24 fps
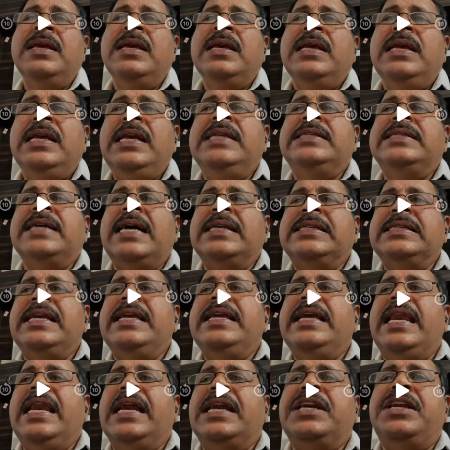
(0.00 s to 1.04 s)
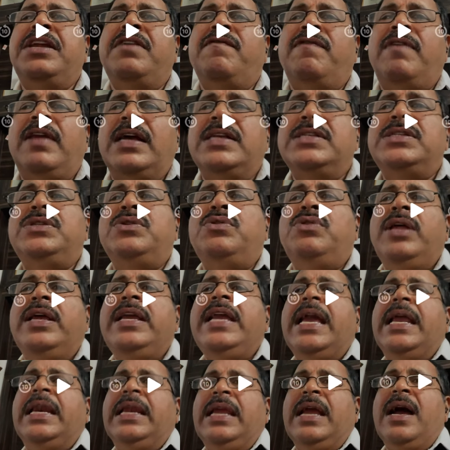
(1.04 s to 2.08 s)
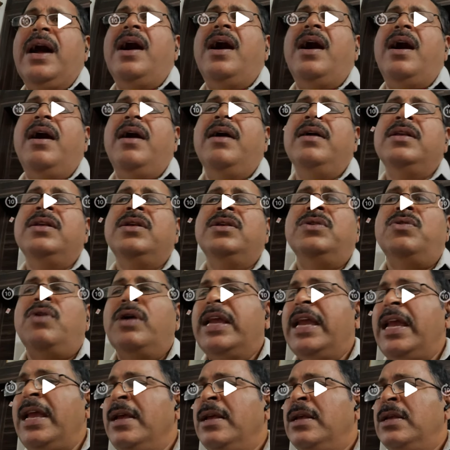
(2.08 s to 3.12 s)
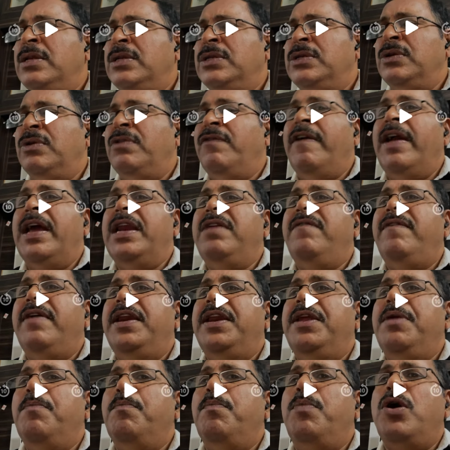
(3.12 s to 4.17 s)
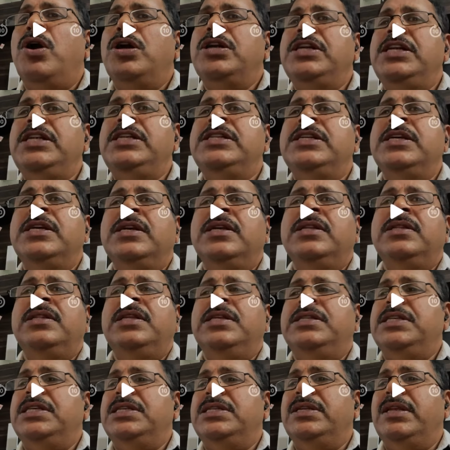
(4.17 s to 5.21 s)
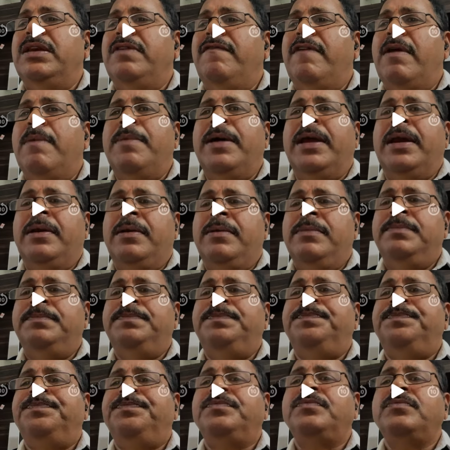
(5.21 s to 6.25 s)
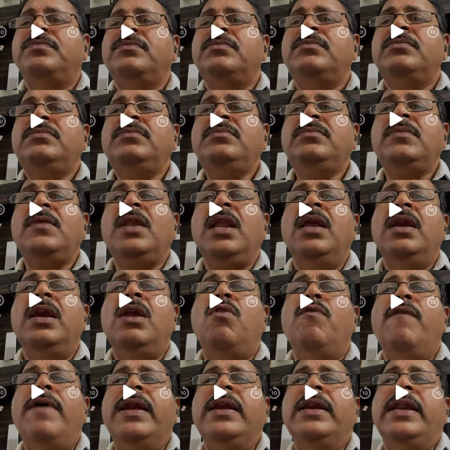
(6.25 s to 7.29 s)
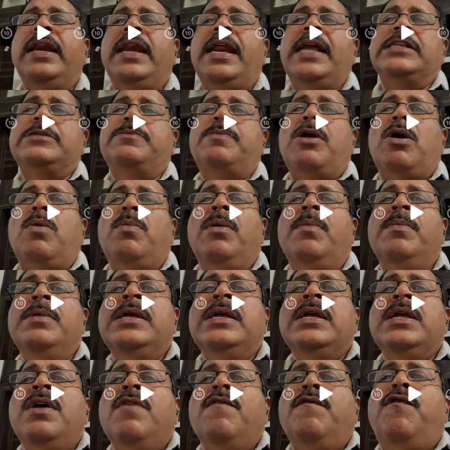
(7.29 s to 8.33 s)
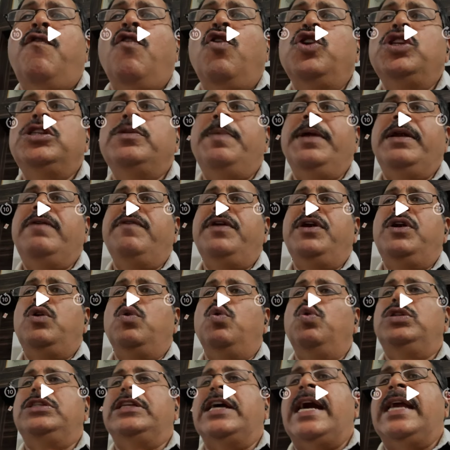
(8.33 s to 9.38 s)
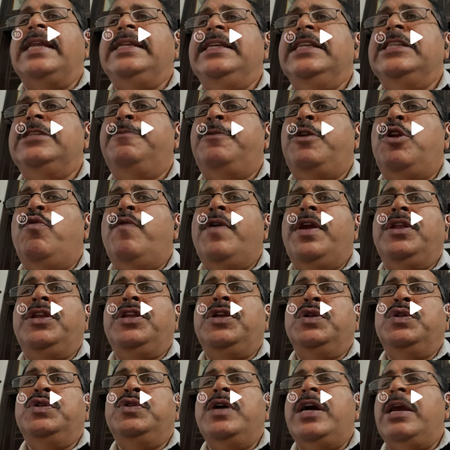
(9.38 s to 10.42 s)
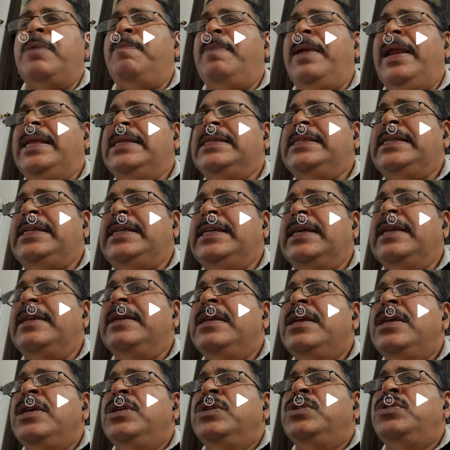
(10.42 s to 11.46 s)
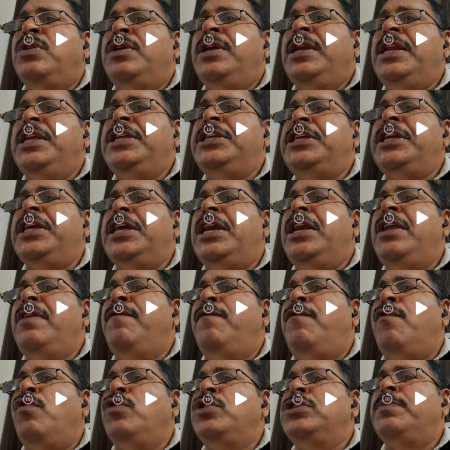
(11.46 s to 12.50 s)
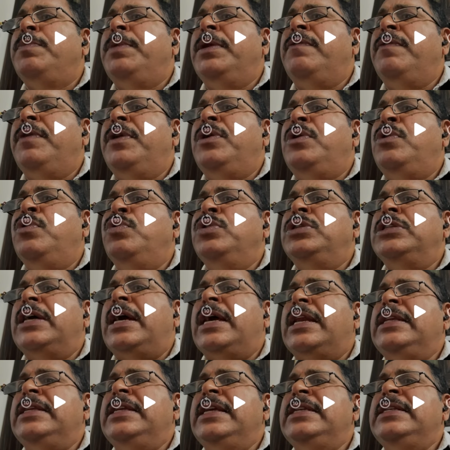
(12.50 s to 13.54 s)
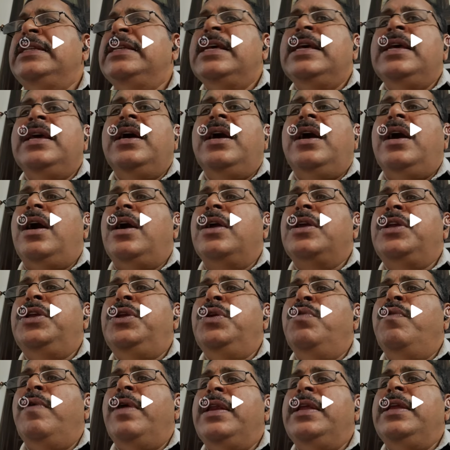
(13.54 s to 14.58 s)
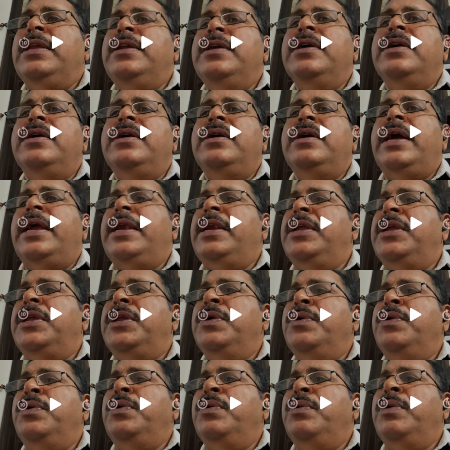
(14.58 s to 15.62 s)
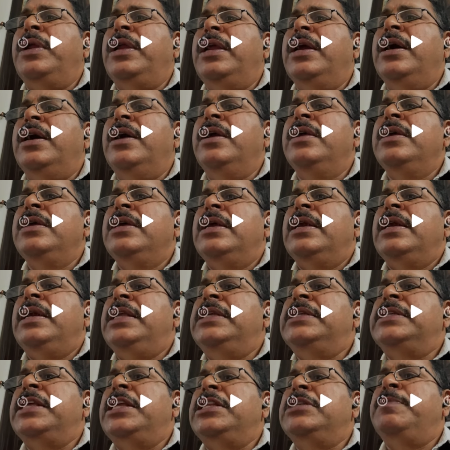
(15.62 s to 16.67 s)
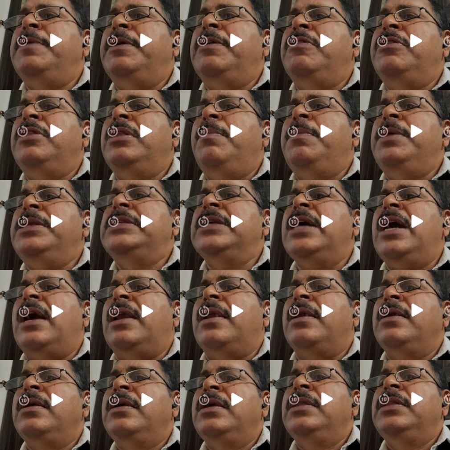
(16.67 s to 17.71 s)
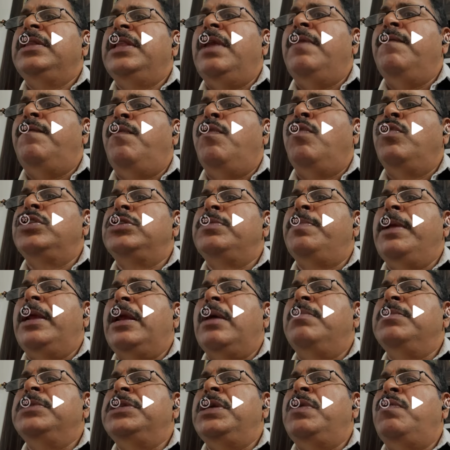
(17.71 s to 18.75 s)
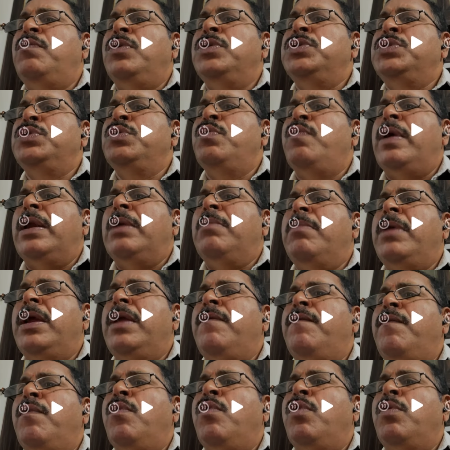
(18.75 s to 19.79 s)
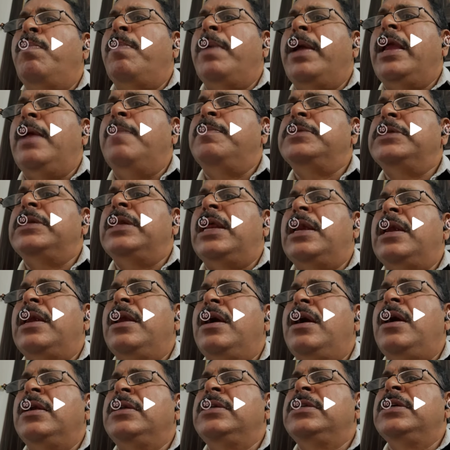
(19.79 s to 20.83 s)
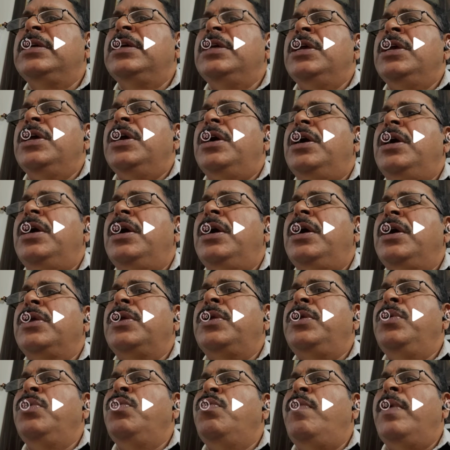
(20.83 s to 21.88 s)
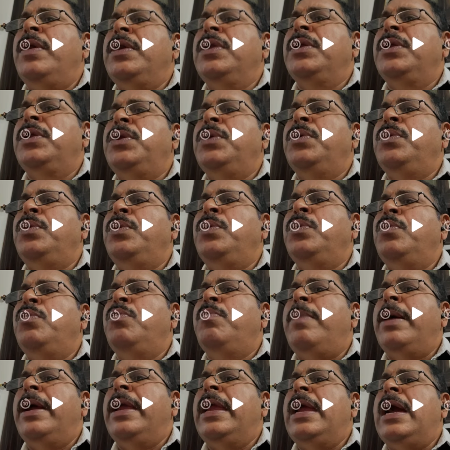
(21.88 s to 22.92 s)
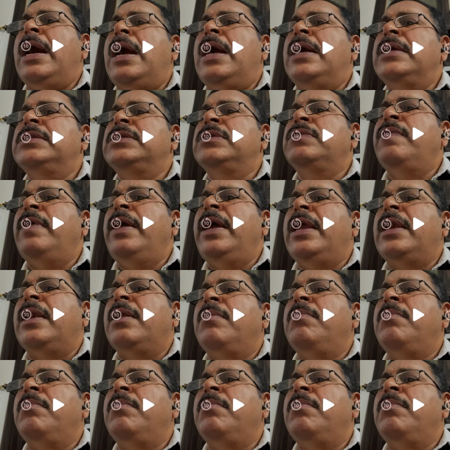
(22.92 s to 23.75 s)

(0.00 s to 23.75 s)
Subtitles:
He is asking electric flux to the area. Okay, so very important. This is in Weber. Now, where the next problem? Force between two charges Q1, Q2 are placed here. So initially, force between two charges Q1 here and Q2 here, distance between them is R. Then force becomes equals to 1 by 4 pi epsilon naught Q1, Q2 by R square.